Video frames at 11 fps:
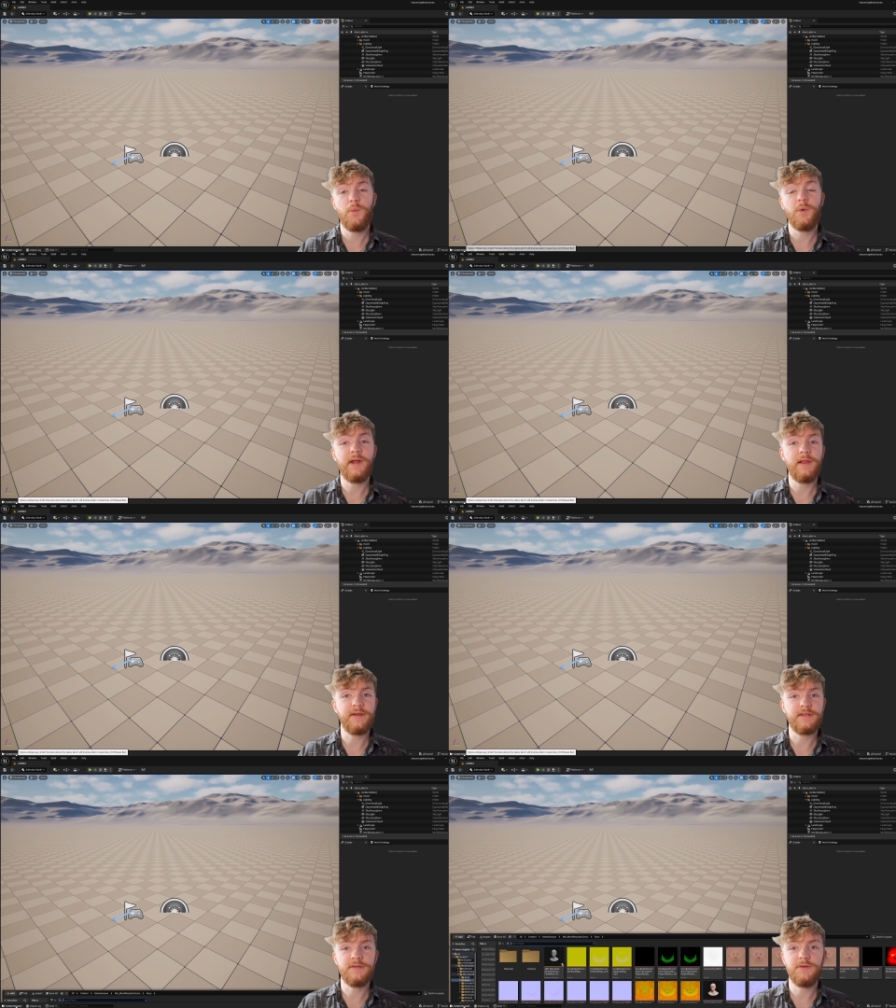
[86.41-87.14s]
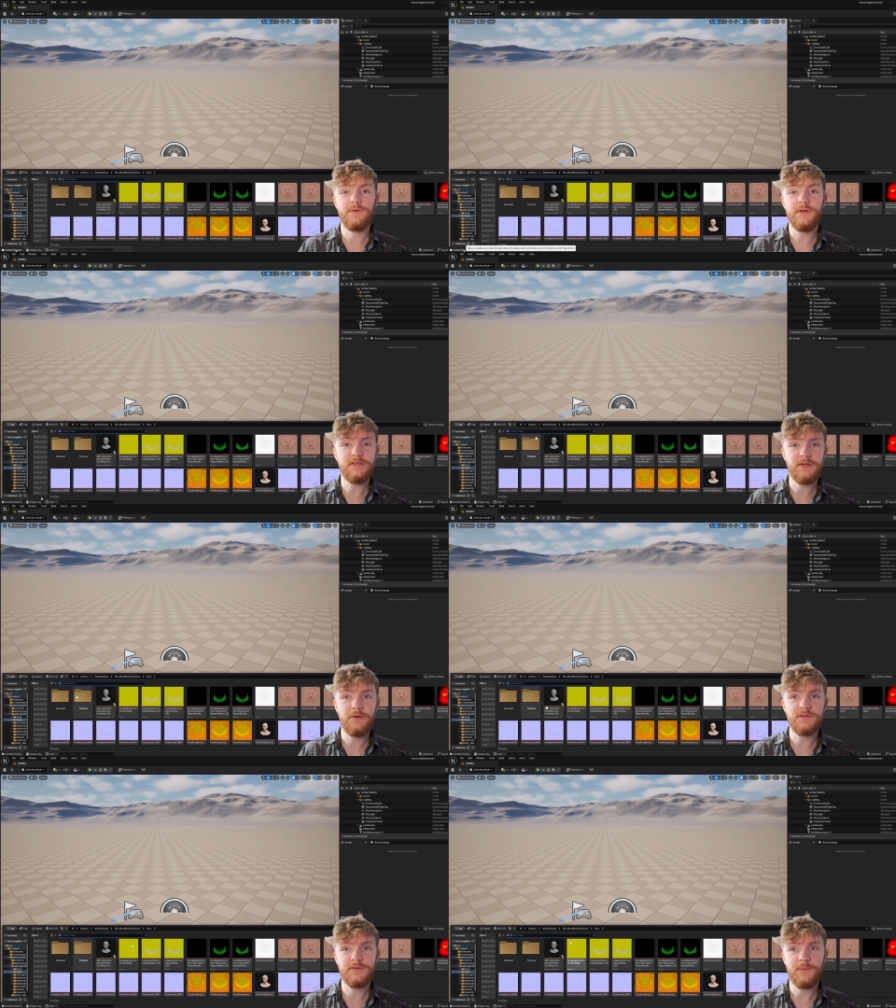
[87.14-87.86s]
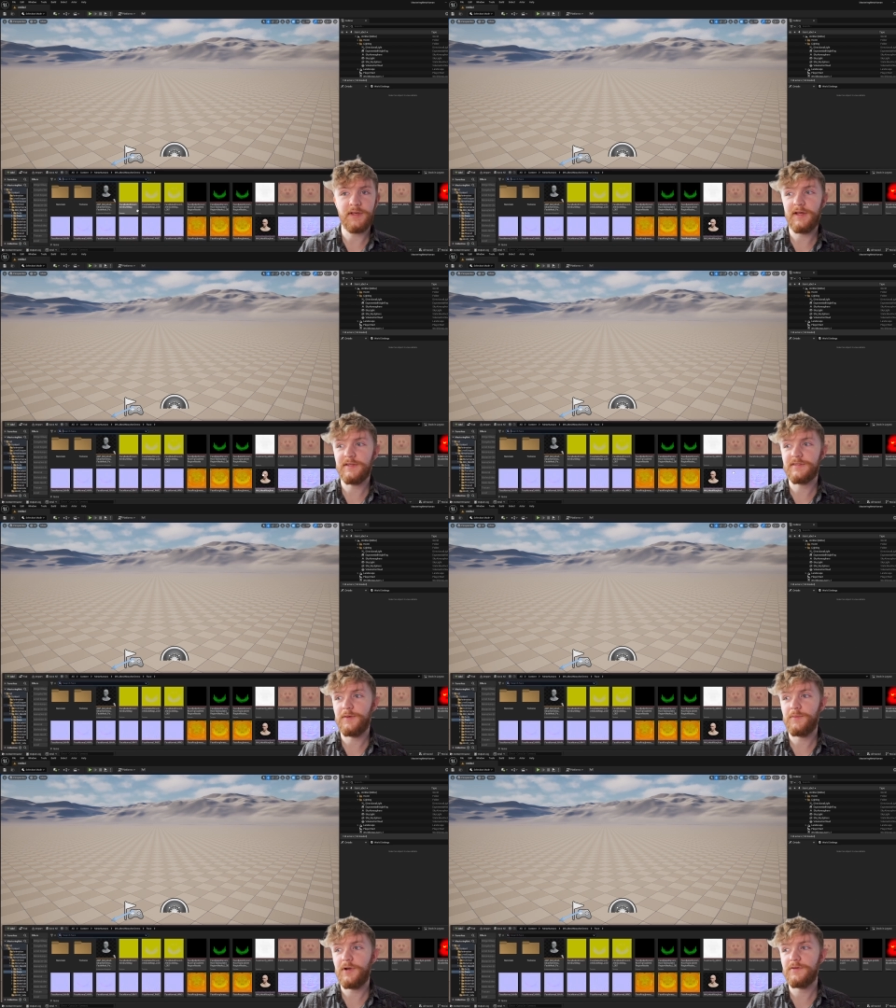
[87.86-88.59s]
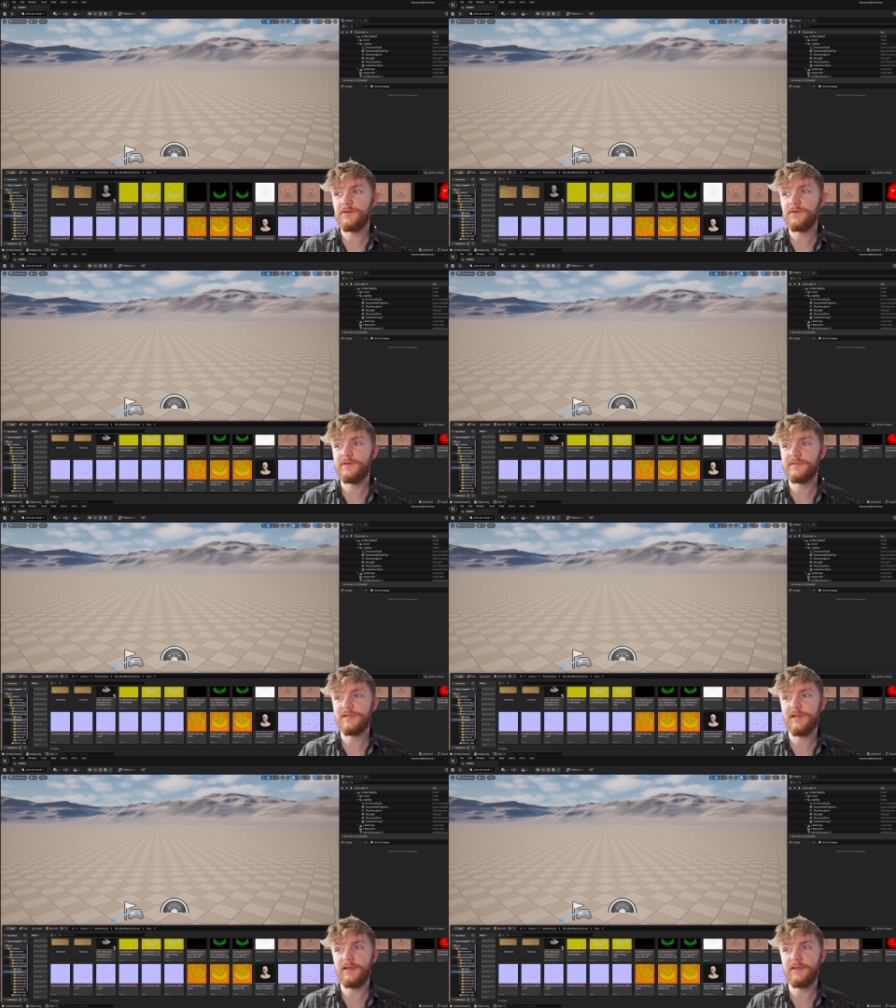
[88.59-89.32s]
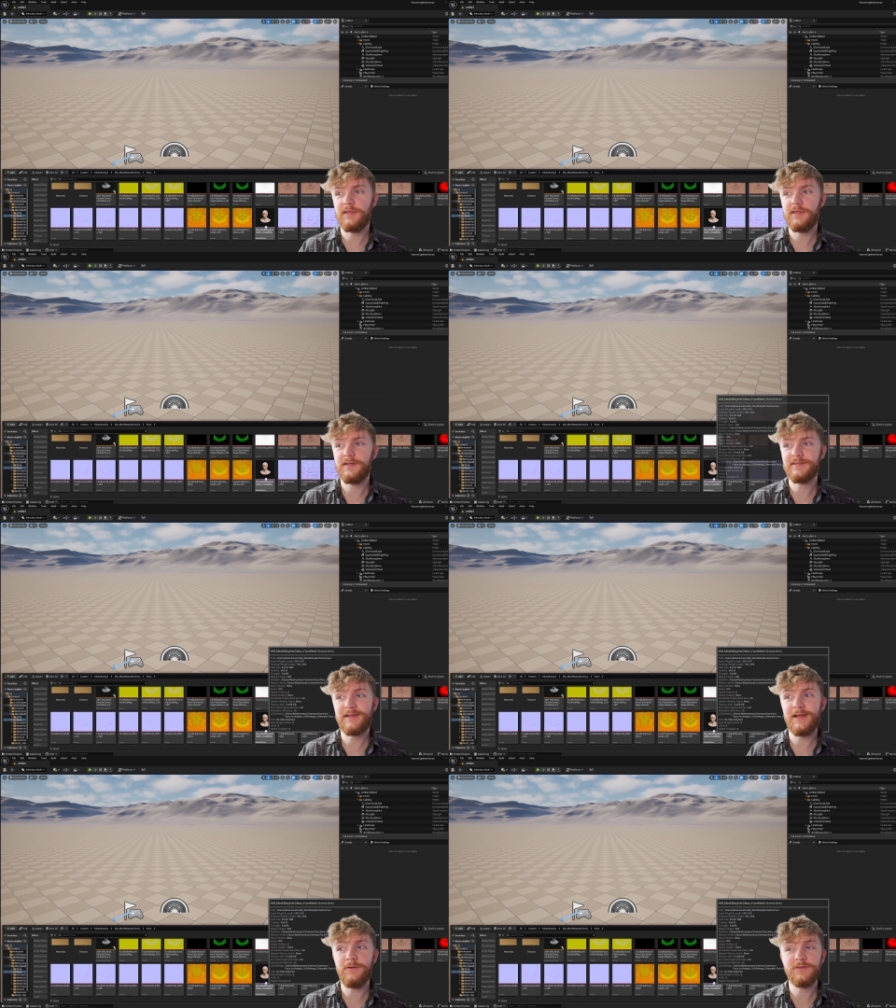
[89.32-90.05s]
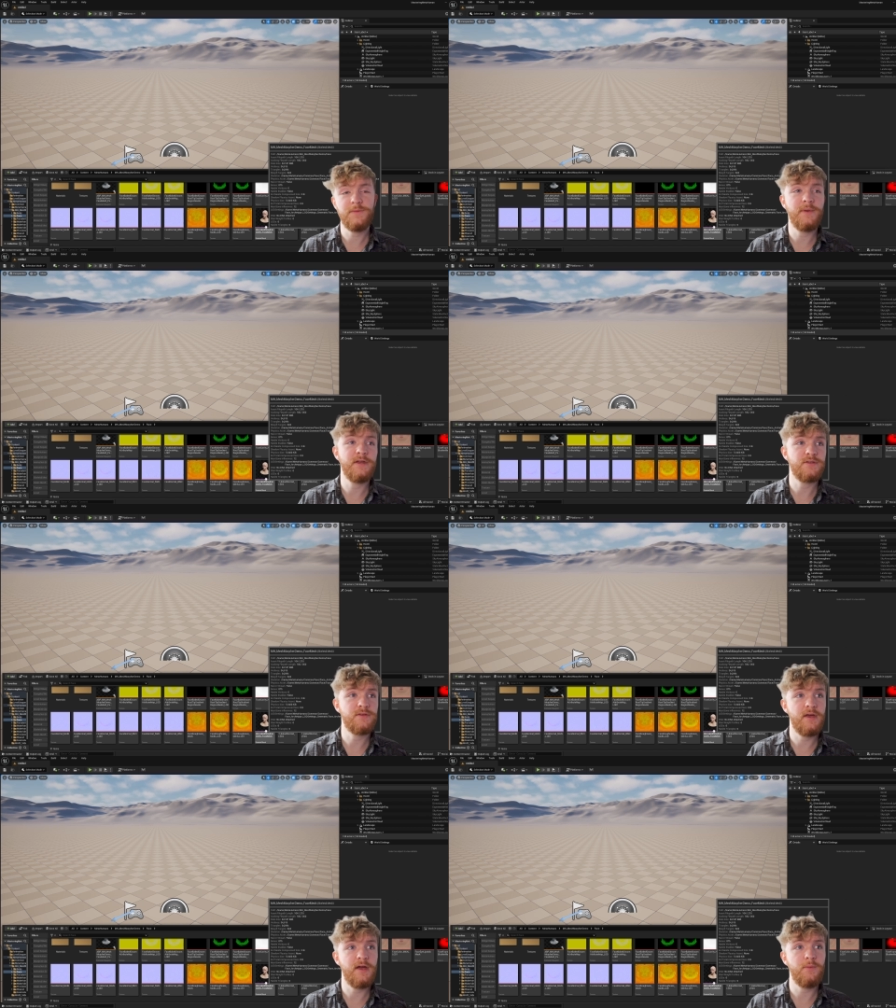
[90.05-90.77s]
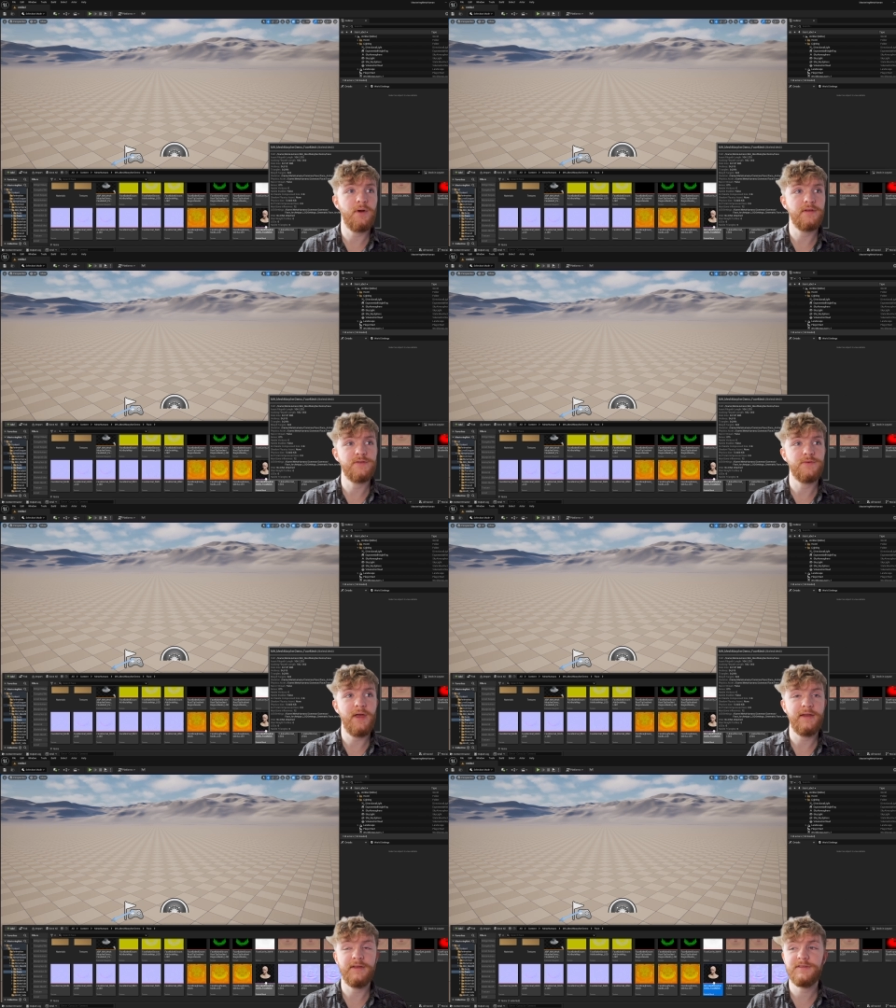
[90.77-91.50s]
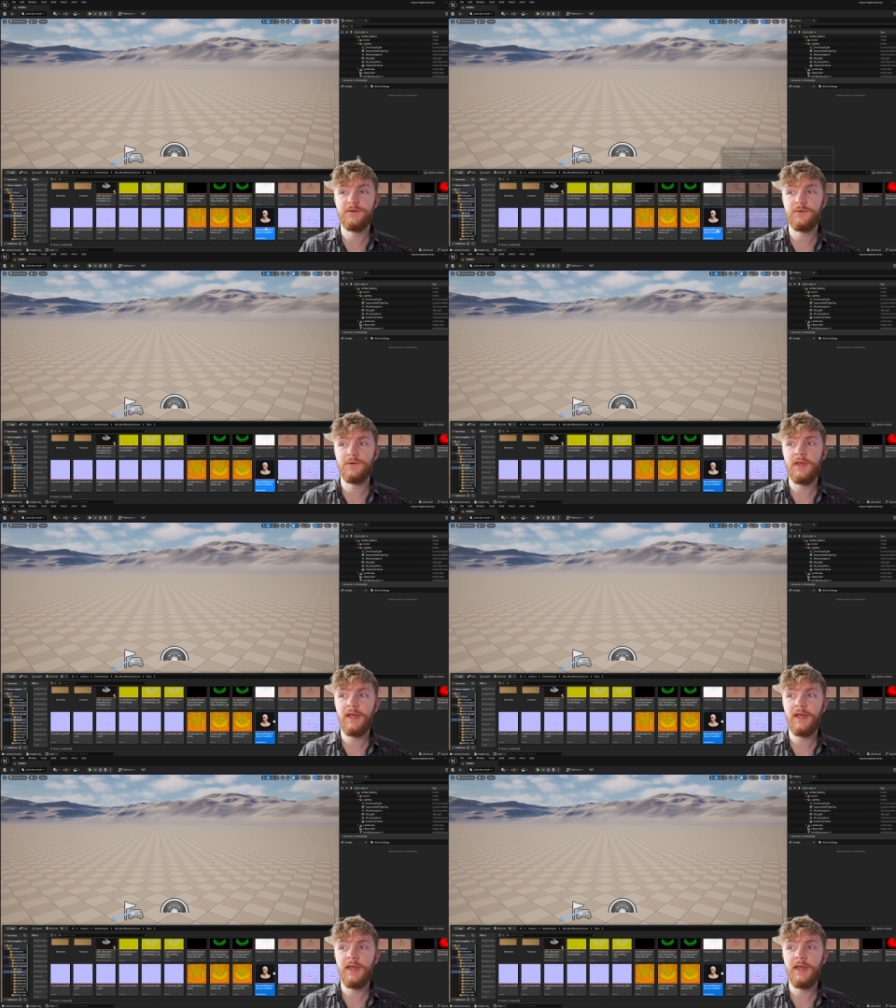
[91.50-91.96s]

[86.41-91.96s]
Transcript: What I like to do is go into my content browser, select the skeletal mesh that I want to add it to.